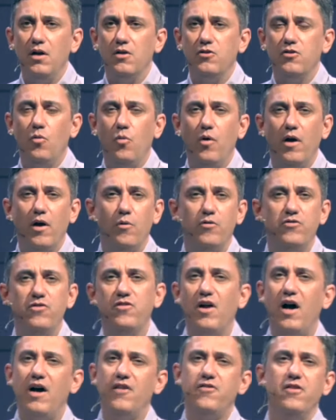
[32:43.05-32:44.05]
to where it was
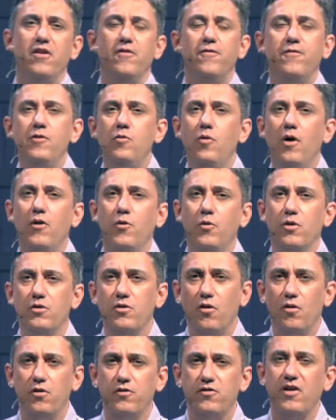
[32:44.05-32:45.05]
just us and a few other
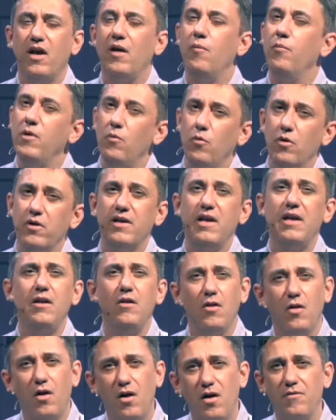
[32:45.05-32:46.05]
adults, and we weren't getting
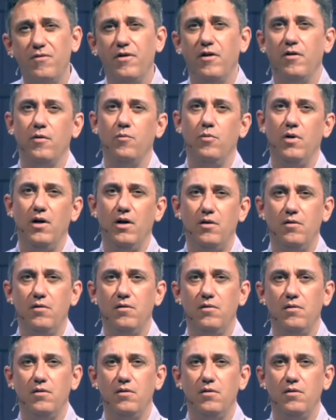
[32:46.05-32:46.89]
along very well.